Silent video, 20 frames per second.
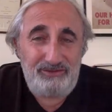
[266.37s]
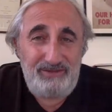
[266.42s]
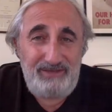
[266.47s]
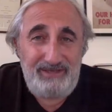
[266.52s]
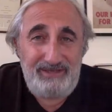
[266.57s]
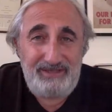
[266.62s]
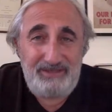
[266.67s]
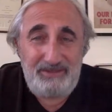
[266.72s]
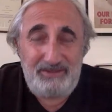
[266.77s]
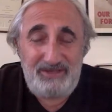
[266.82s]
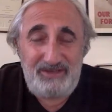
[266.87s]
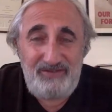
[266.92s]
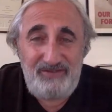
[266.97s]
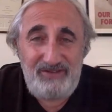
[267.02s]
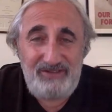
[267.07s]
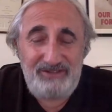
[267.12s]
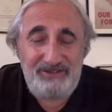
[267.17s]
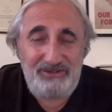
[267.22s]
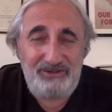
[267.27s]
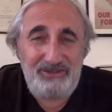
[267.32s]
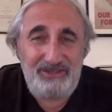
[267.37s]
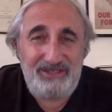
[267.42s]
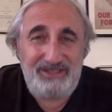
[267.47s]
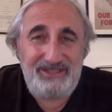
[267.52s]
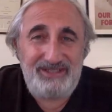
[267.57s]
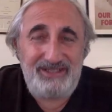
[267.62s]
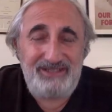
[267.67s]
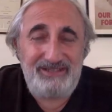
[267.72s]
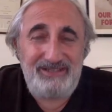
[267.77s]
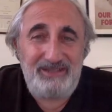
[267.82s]
And specifically, to the
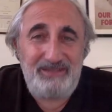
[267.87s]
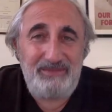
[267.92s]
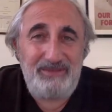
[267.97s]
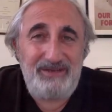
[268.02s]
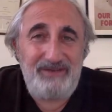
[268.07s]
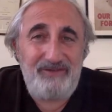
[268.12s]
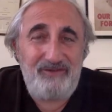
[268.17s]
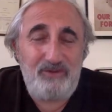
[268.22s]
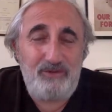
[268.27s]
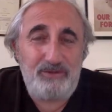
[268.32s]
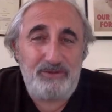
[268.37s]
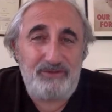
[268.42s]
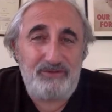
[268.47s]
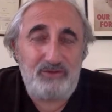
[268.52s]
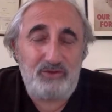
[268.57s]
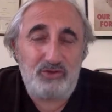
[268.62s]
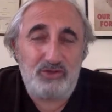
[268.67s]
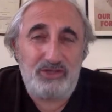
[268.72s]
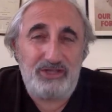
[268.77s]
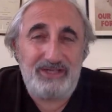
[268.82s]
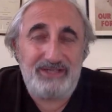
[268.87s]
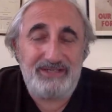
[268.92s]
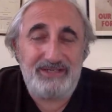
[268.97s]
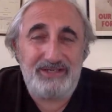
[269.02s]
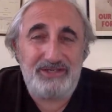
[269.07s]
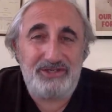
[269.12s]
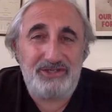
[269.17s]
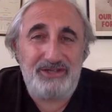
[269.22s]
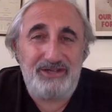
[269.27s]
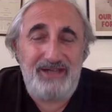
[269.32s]
extent that many forms of
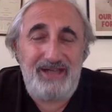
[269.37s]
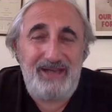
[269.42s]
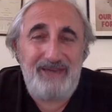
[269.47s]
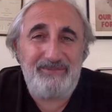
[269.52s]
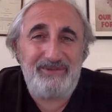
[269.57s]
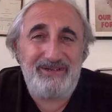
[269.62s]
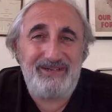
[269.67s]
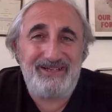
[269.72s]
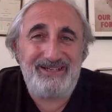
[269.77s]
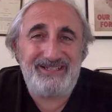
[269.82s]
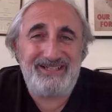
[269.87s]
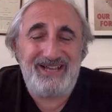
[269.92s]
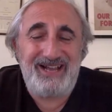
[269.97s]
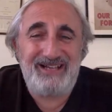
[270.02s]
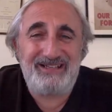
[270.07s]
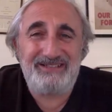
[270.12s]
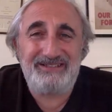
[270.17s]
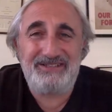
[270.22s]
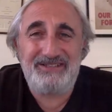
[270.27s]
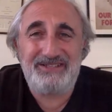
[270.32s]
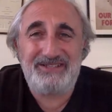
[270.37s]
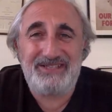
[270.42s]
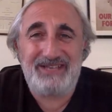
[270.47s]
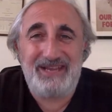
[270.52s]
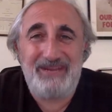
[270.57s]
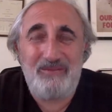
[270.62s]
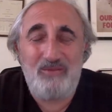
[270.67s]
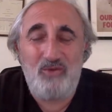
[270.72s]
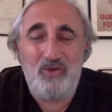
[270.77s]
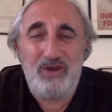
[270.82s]
socialization happen in exactly the
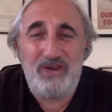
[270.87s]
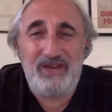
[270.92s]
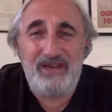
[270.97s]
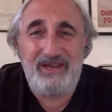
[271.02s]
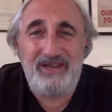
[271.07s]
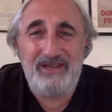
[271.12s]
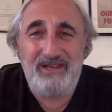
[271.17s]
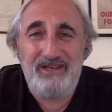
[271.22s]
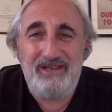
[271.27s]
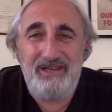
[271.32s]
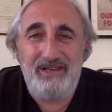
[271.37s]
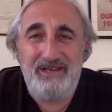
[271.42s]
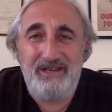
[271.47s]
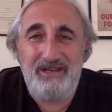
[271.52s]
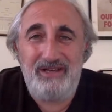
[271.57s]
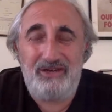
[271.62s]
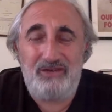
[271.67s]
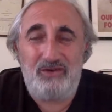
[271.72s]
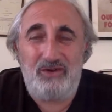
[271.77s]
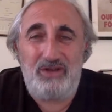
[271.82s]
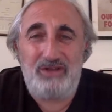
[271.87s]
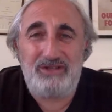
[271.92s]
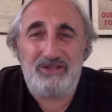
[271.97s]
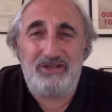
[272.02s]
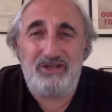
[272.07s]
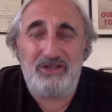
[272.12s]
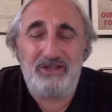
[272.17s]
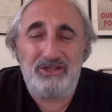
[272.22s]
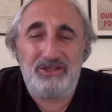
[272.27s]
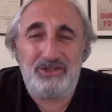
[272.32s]
same way across
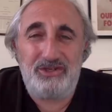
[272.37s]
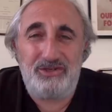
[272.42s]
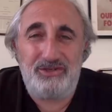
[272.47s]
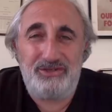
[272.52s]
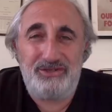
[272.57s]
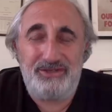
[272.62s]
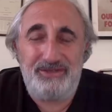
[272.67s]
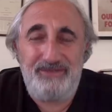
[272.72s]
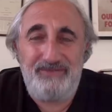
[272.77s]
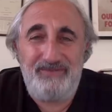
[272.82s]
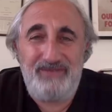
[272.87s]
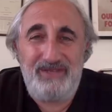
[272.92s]
cultures,